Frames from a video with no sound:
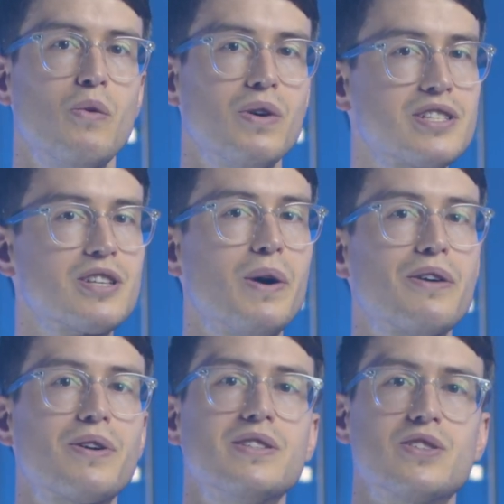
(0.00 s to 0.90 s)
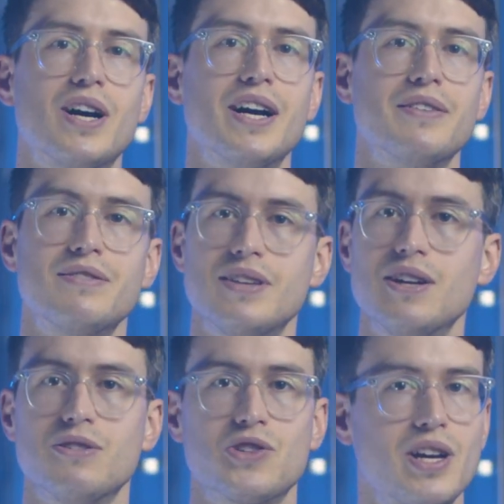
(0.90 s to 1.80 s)
Once the well runs dry,
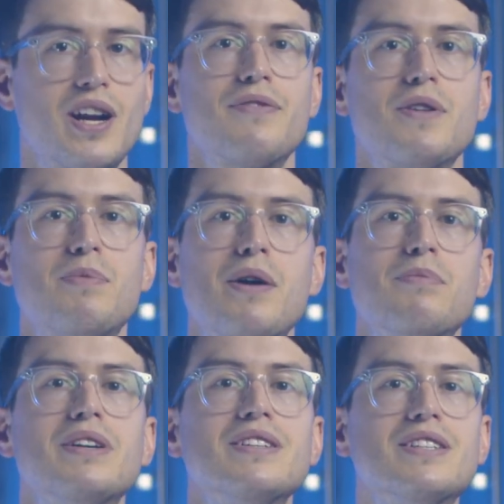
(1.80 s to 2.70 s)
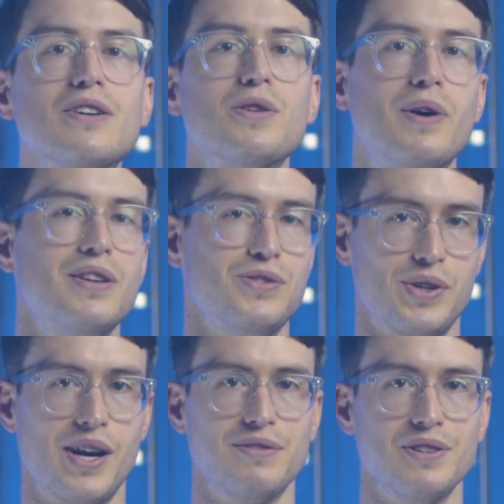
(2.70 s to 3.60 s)
it'll shut off the pump until the well is
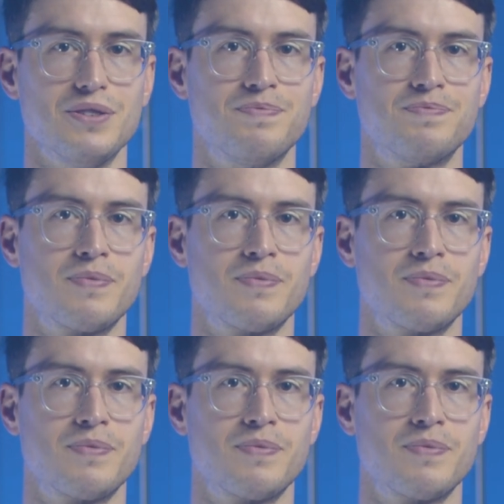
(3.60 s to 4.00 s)
recovered.